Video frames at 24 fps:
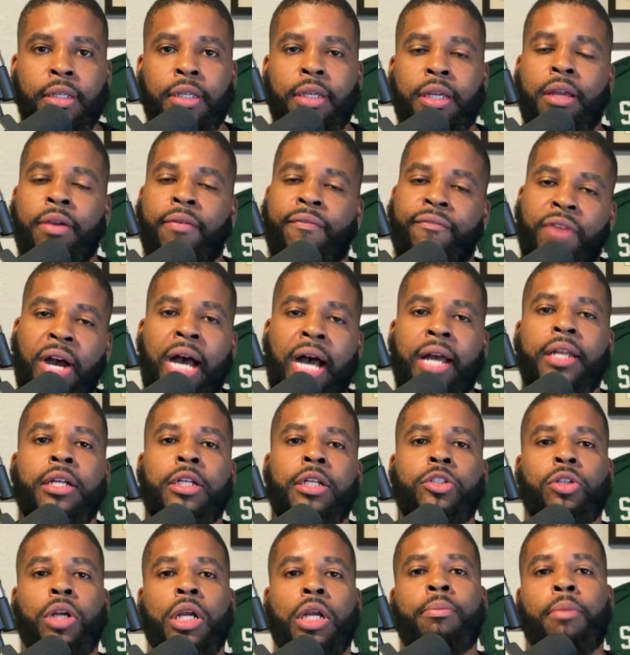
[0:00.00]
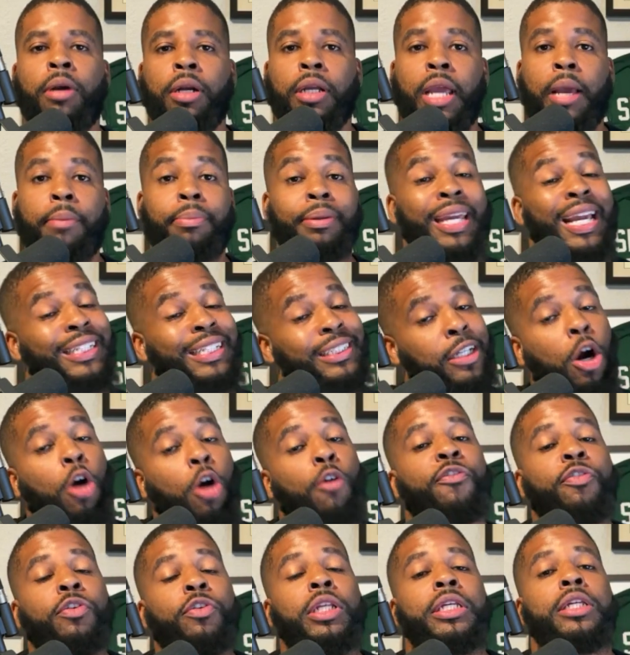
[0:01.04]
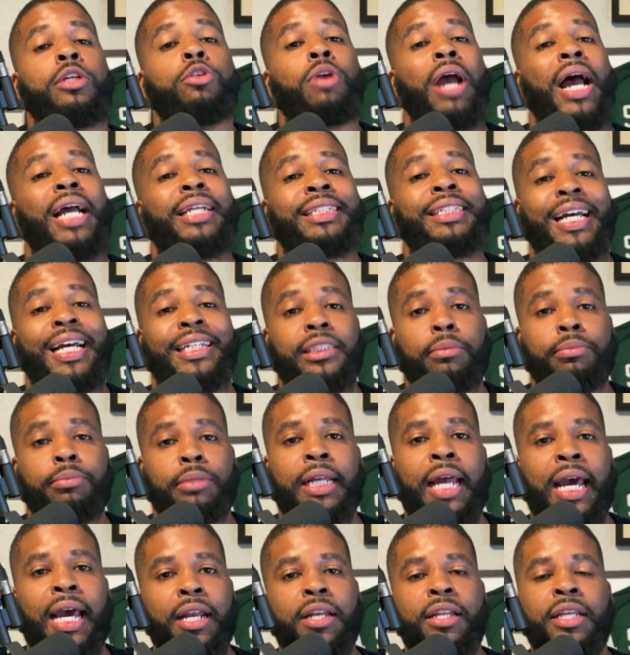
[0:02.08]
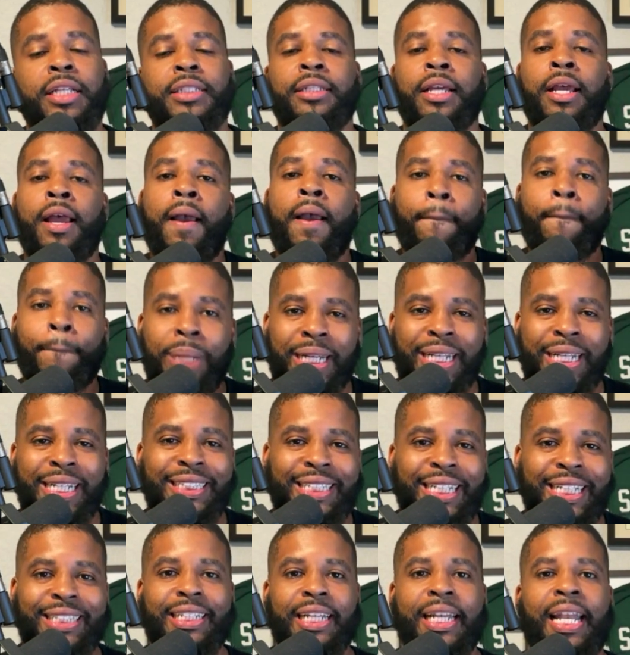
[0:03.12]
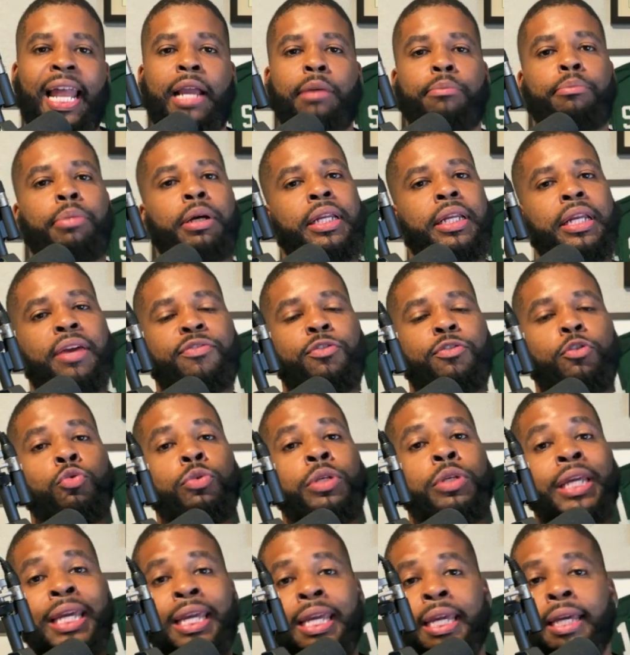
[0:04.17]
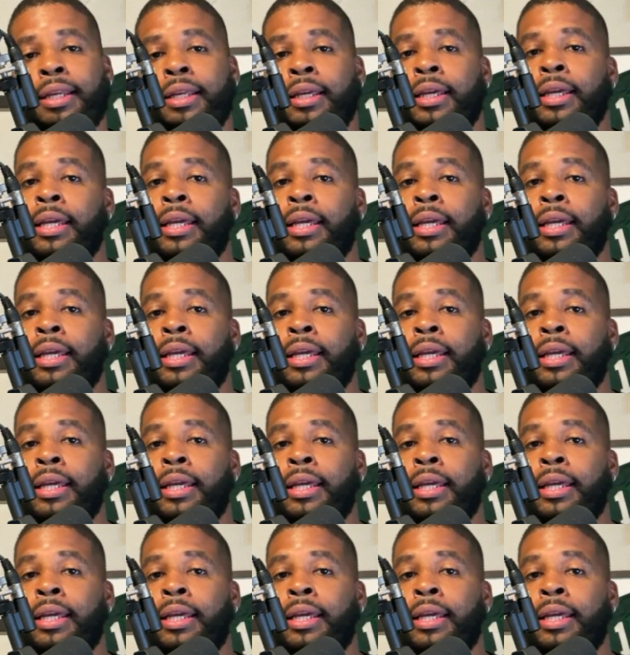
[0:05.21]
in filing a trademark application. Hopefully you guys got something out of this. Please hit the like button if you did.